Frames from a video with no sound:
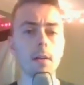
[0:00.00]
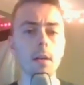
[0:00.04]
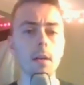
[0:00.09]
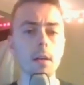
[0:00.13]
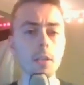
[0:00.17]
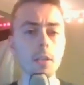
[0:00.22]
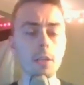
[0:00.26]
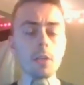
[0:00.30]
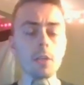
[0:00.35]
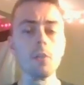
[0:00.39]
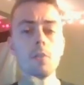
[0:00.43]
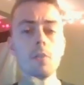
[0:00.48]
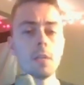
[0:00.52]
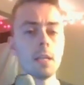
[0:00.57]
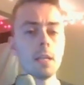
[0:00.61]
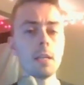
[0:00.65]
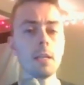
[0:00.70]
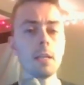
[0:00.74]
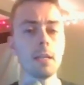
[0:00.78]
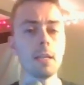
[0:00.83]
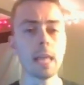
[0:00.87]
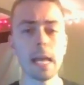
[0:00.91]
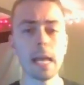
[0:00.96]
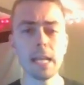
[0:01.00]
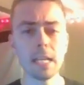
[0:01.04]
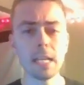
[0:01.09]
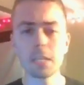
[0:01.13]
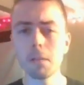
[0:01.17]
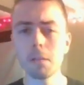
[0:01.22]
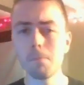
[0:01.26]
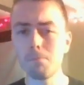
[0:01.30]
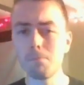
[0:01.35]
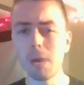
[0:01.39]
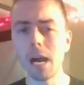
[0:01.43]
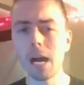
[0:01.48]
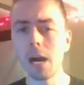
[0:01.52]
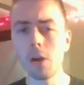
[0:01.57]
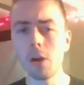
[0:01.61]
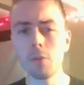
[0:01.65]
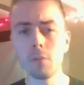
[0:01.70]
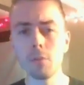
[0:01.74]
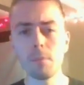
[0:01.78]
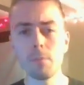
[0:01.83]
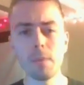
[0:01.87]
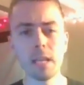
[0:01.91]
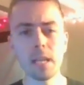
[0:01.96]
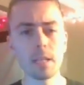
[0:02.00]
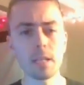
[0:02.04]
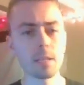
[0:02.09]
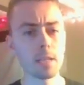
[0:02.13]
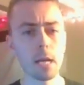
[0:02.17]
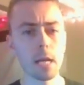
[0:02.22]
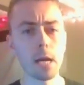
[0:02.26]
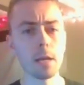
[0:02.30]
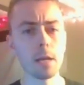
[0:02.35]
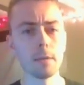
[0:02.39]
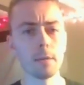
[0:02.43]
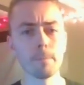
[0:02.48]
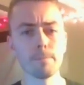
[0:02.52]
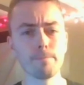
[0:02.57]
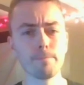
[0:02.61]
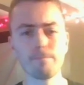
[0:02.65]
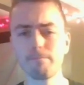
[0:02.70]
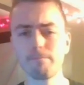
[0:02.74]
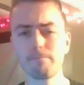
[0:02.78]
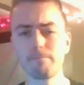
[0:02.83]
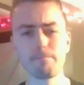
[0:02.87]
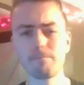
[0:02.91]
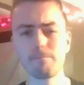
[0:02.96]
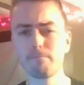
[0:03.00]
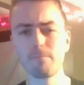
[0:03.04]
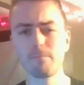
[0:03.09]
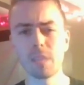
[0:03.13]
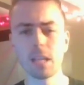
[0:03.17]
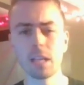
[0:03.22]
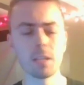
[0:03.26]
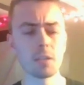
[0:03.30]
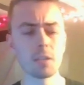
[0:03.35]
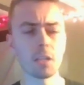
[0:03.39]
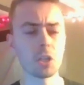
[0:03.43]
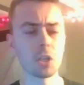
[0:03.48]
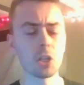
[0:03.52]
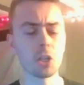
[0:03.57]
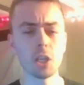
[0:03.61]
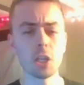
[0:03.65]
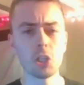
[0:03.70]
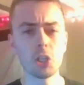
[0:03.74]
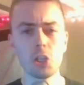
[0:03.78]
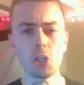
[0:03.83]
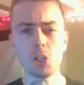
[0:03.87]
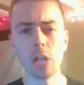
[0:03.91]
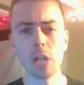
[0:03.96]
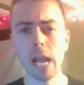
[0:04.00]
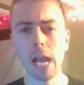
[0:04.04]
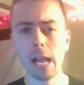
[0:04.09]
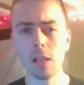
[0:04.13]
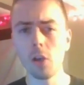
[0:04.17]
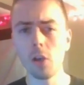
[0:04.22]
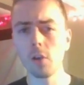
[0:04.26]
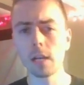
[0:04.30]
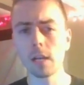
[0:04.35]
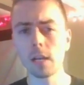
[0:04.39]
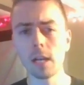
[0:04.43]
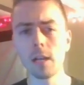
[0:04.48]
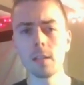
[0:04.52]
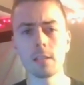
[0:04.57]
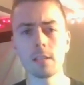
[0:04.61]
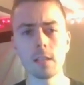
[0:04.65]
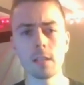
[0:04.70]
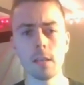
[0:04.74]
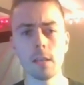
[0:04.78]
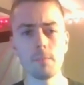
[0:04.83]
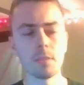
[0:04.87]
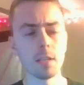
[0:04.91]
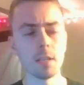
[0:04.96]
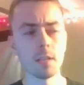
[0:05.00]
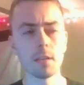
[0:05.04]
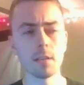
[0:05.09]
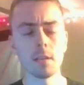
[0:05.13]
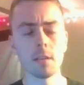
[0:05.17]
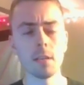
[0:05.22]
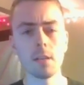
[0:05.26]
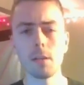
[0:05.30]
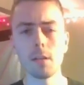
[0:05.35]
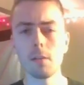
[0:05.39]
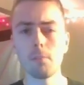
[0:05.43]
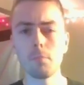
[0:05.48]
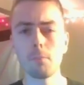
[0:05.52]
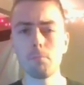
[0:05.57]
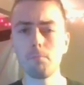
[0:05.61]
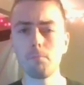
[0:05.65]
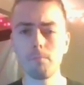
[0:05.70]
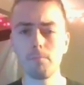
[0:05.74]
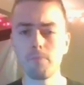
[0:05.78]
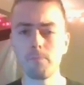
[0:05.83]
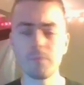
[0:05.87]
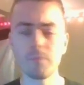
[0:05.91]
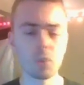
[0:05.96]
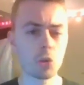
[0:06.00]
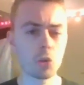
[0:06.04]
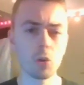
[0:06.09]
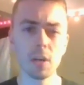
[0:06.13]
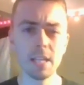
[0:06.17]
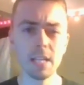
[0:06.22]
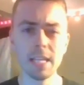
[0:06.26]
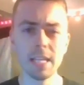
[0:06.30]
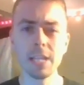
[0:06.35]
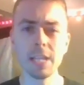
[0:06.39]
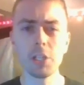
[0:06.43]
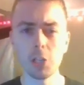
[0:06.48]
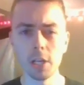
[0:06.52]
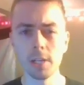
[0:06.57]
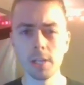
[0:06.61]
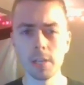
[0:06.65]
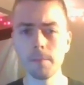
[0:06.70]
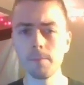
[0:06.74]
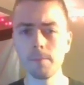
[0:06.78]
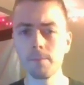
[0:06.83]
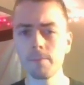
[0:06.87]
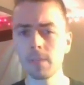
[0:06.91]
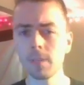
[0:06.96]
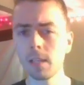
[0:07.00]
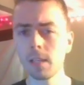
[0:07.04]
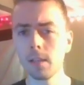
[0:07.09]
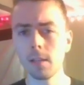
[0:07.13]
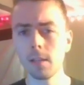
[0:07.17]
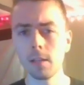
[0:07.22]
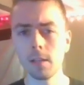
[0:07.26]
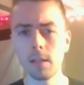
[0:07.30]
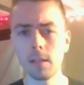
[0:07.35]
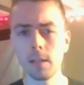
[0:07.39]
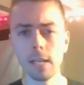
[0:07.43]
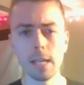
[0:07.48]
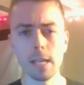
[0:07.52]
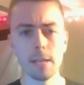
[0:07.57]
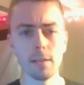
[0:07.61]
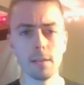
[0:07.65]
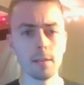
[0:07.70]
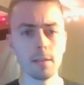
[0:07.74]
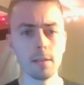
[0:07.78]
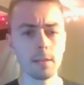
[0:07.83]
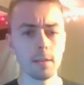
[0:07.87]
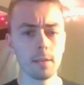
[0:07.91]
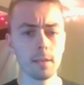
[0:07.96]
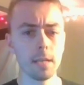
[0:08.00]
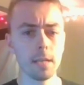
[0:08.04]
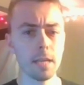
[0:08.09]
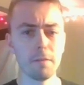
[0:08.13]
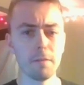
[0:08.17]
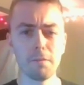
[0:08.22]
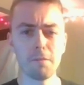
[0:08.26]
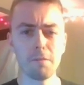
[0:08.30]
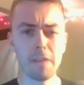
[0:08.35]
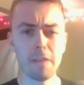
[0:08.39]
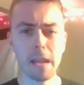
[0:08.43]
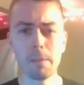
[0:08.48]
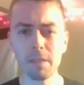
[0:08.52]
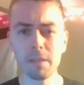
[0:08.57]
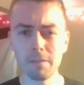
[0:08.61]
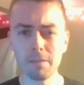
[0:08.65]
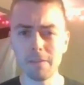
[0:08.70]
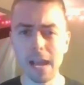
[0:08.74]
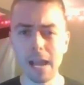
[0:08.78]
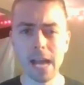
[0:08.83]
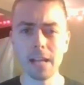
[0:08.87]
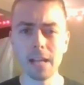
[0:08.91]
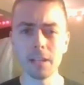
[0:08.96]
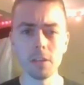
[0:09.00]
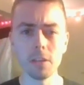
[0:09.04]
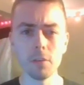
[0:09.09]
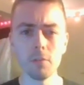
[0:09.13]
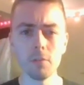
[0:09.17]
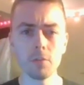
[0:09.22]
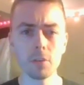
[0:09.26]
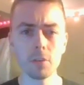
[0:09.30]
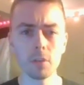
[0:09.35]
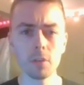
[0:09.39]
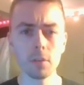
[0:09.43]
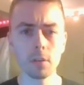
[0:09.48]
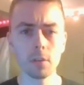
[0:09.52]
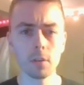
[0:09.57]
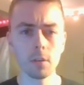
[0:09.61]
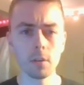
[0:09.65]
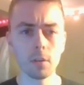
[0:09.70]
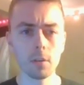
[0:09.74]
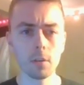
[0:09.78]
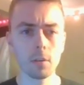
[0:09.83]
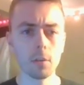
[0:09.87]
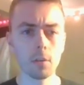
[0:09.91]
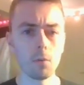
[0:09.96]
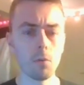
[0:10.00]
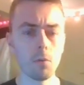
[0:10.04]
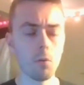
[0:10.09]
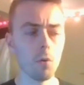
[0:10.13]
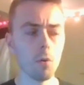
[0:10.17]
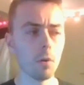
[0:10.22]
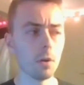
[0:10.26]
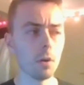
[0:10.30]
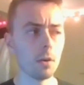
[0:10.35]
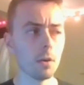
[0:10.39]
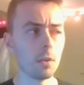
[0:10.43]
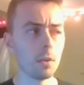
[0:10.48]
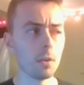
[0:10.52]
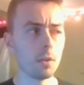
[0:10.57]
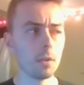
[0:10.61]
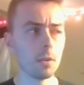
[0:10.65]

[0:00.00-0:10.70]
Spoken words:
a union that isn't bound based on such shallow concepts as tradition and family values or